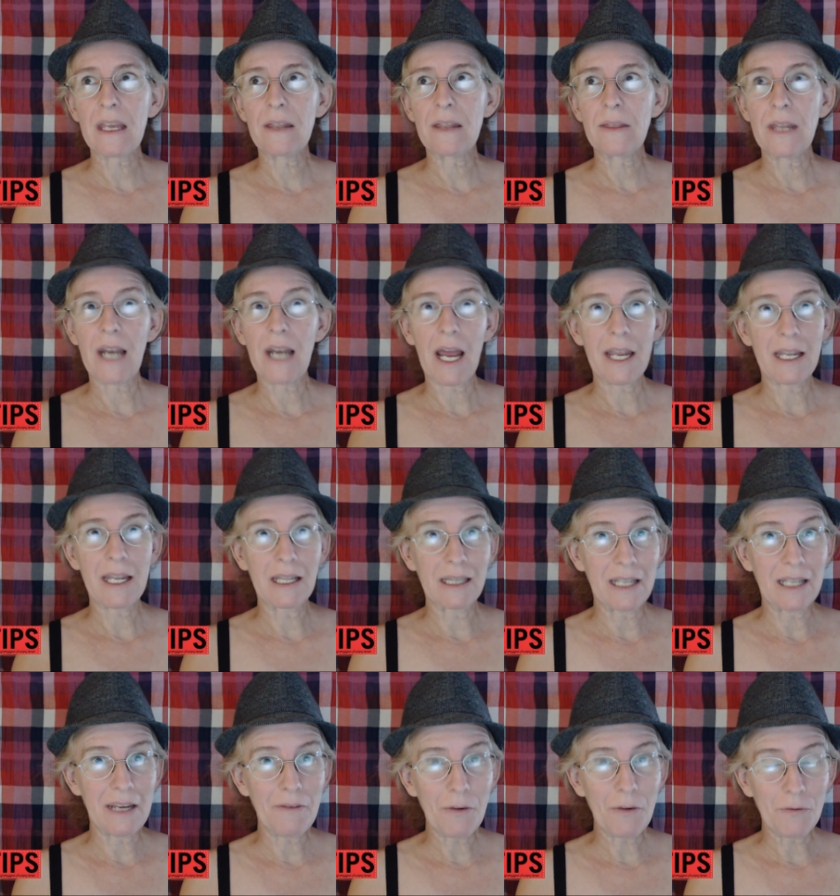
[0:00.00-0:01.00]
that I can
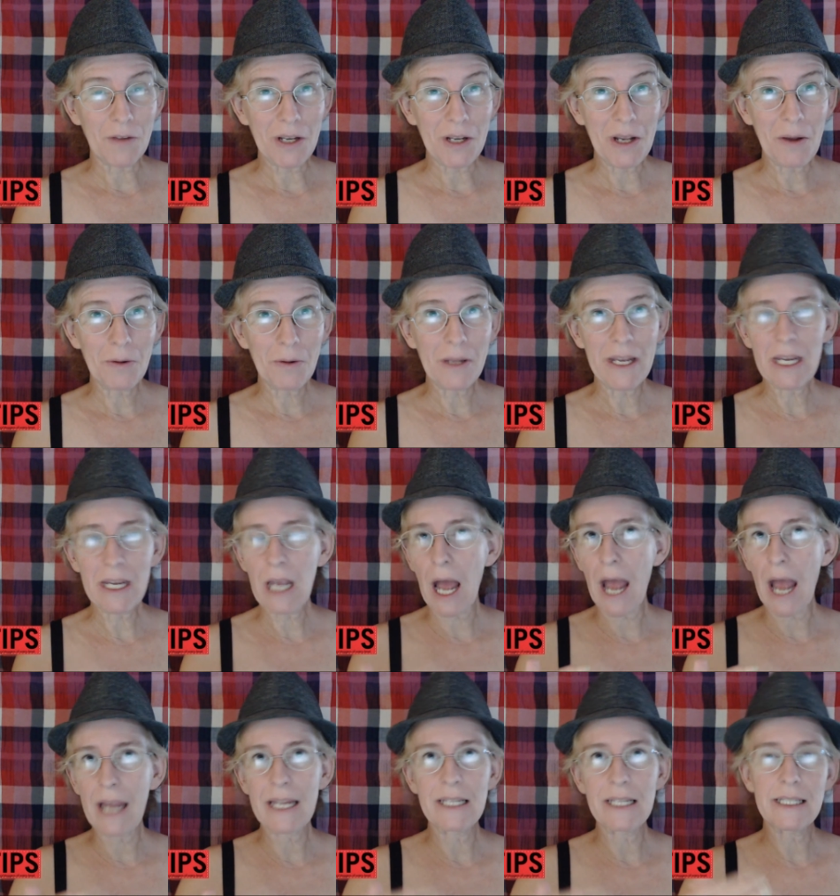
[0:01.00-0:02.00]
leave a video link,
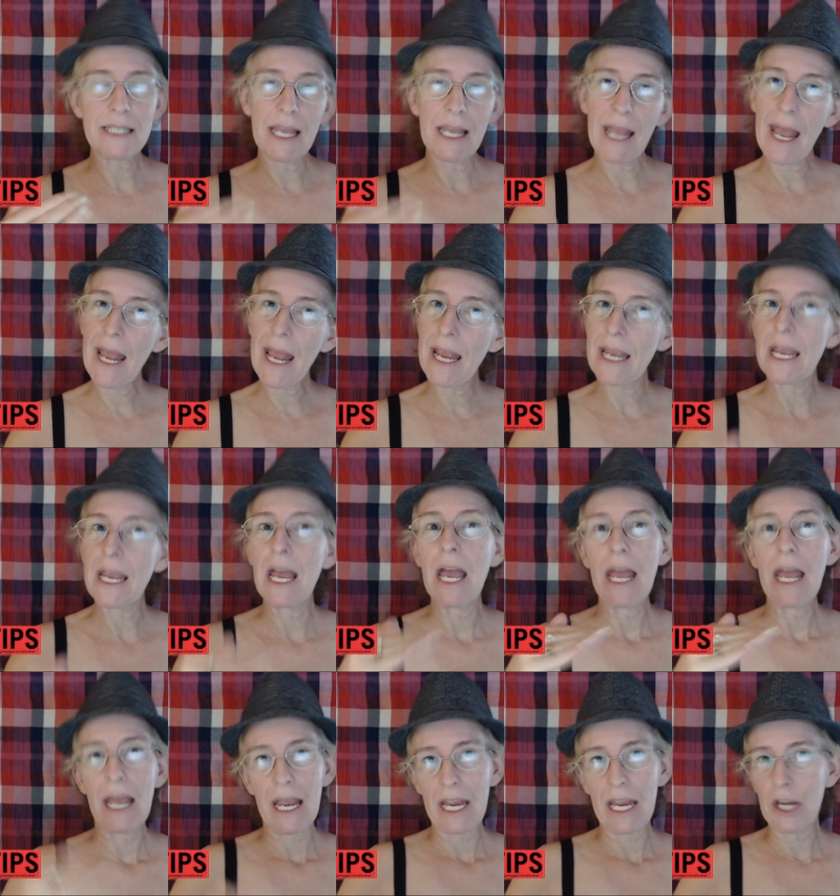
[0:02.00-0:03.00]
I can say, hey,
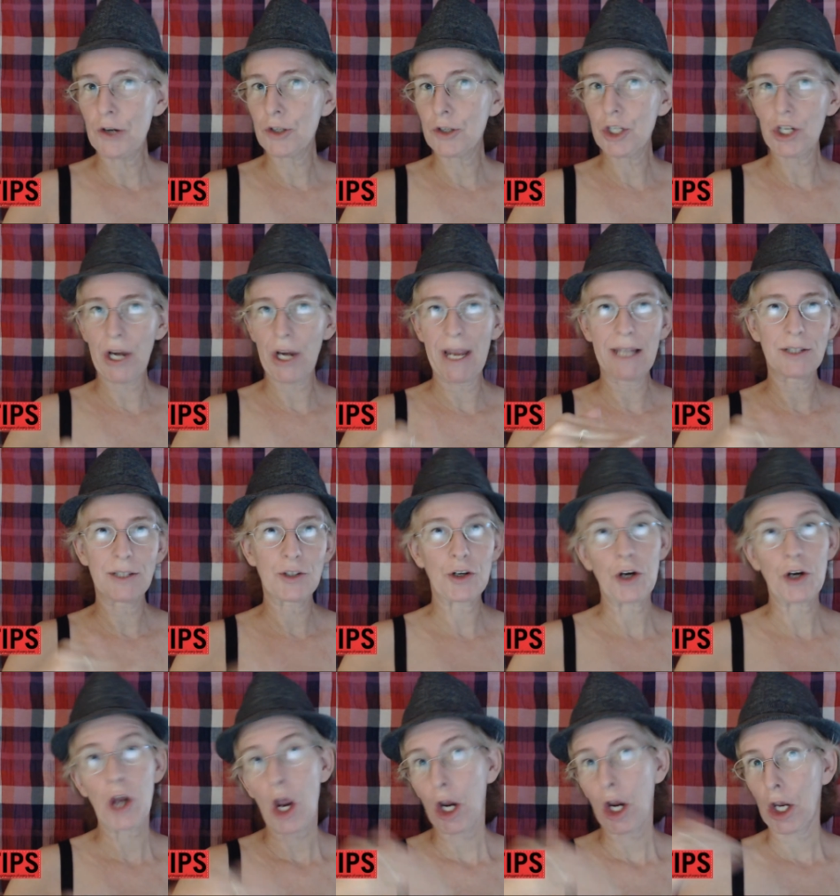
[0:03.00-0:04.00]
here's your answer.